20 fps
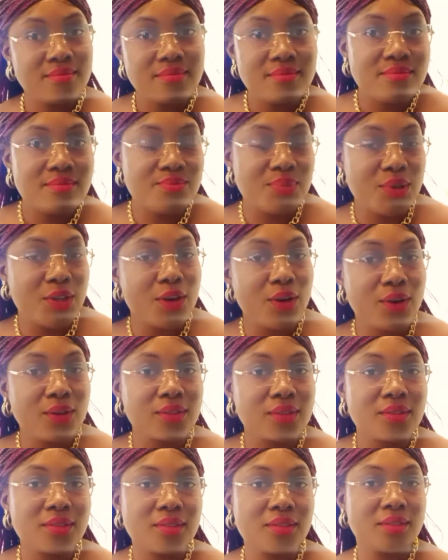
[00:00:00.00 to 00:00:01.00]

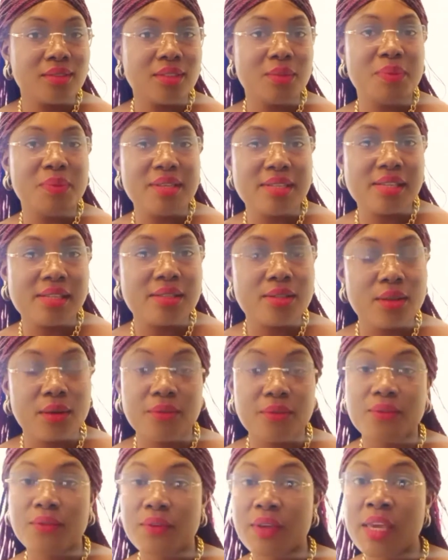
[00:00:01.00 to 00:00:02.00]
beyond the basics
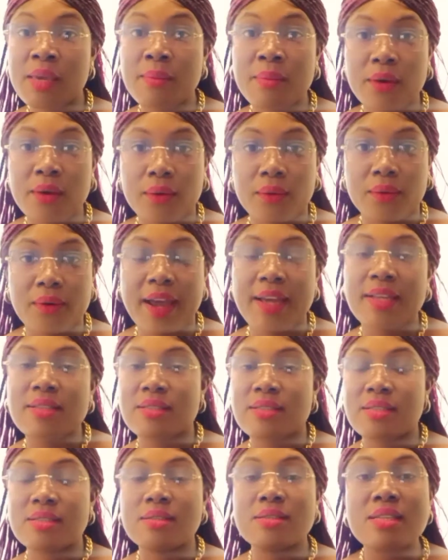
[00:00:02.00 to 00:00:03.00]
of email, right?
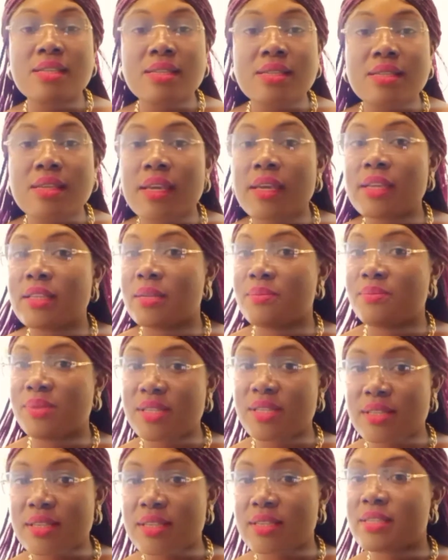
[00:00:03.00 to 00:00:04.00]
The CC, the
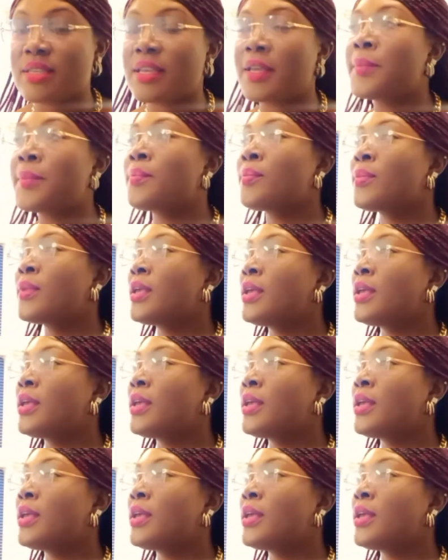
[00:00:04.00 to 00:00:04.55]
BCC.